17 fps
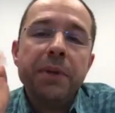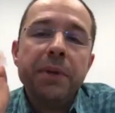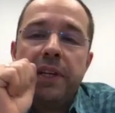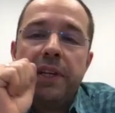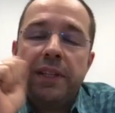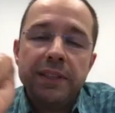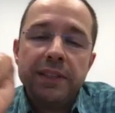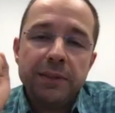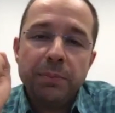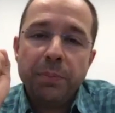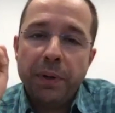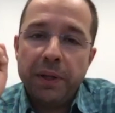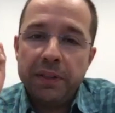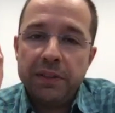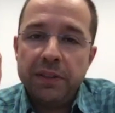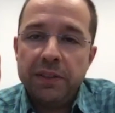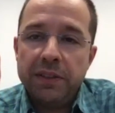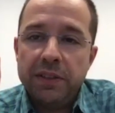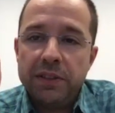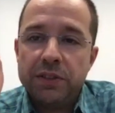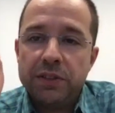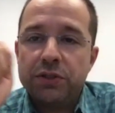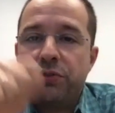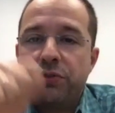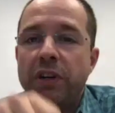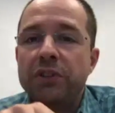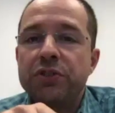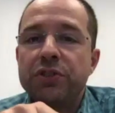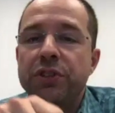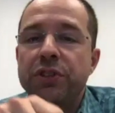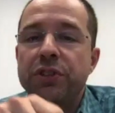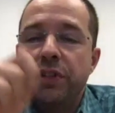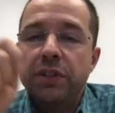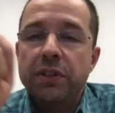yes, but the
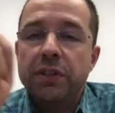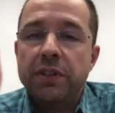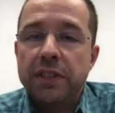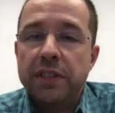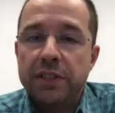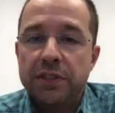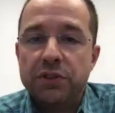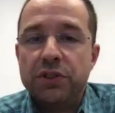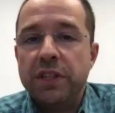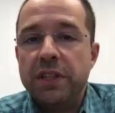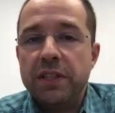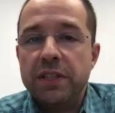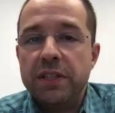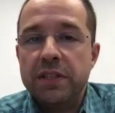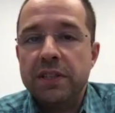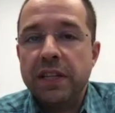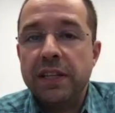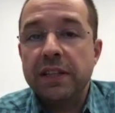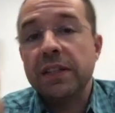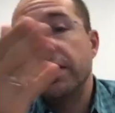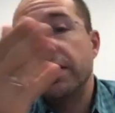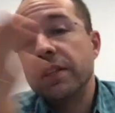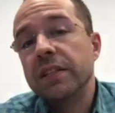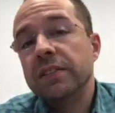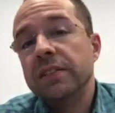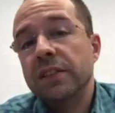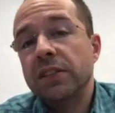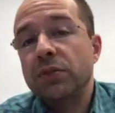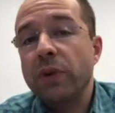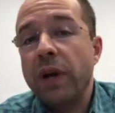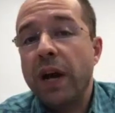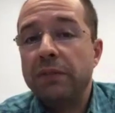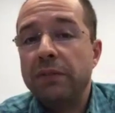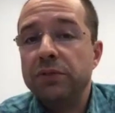structure, essentially this, like the things that you
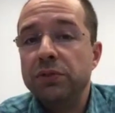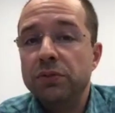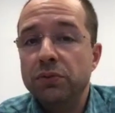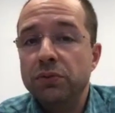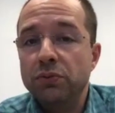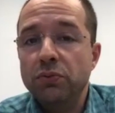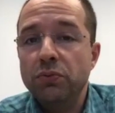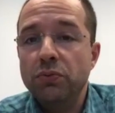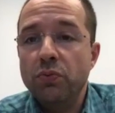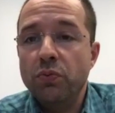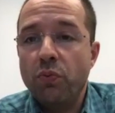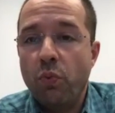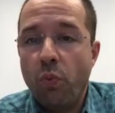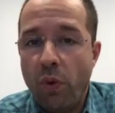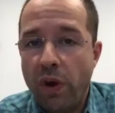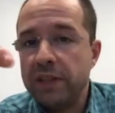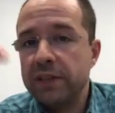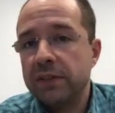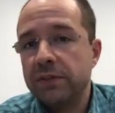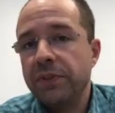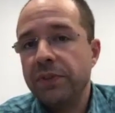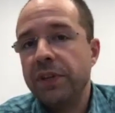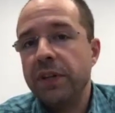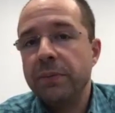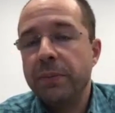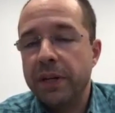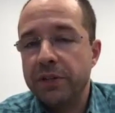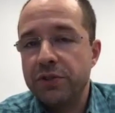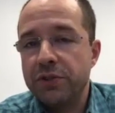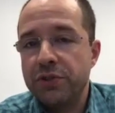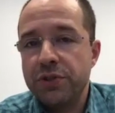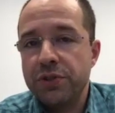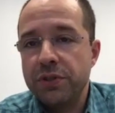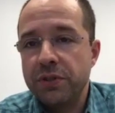have to do was very
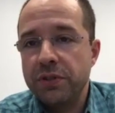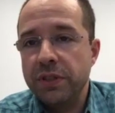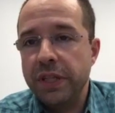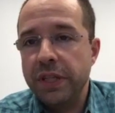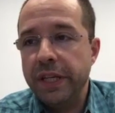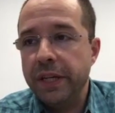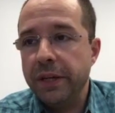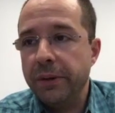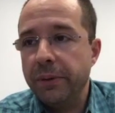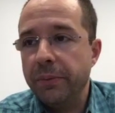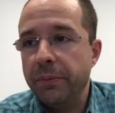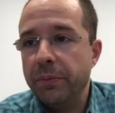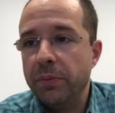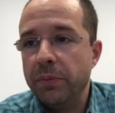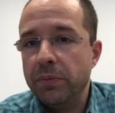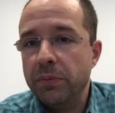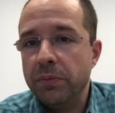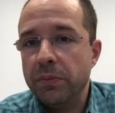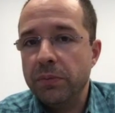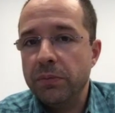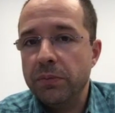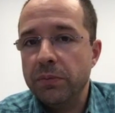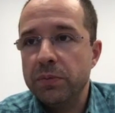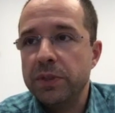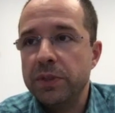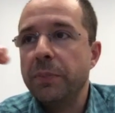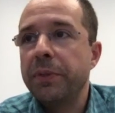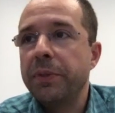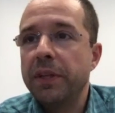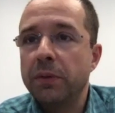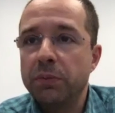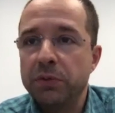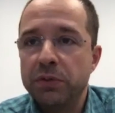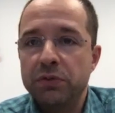much something
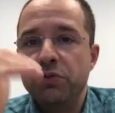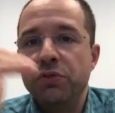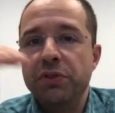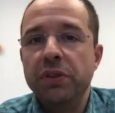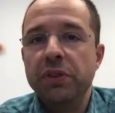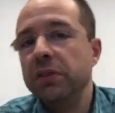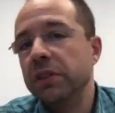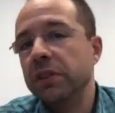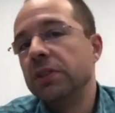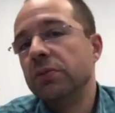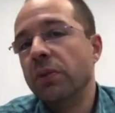that was drilled into